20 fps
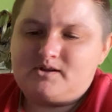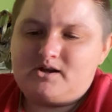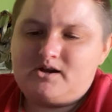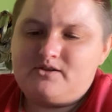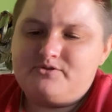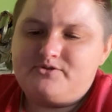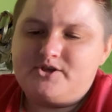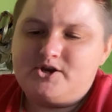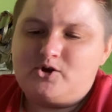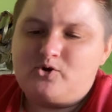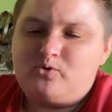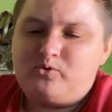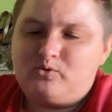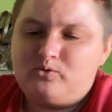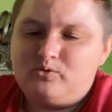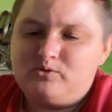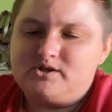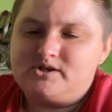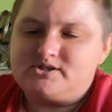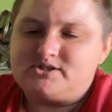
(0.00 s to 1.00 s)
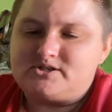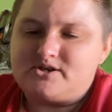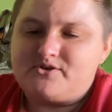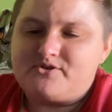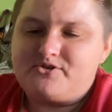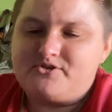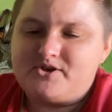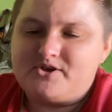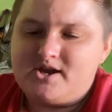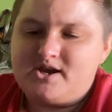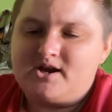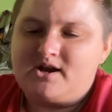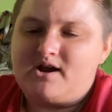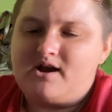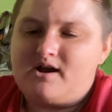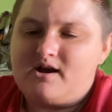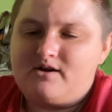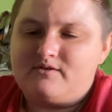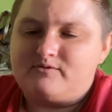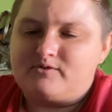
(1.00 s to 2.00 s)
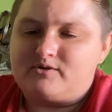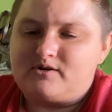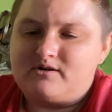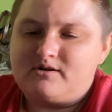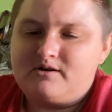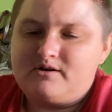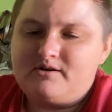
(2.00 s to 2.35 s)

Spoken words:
the coolest thing ever.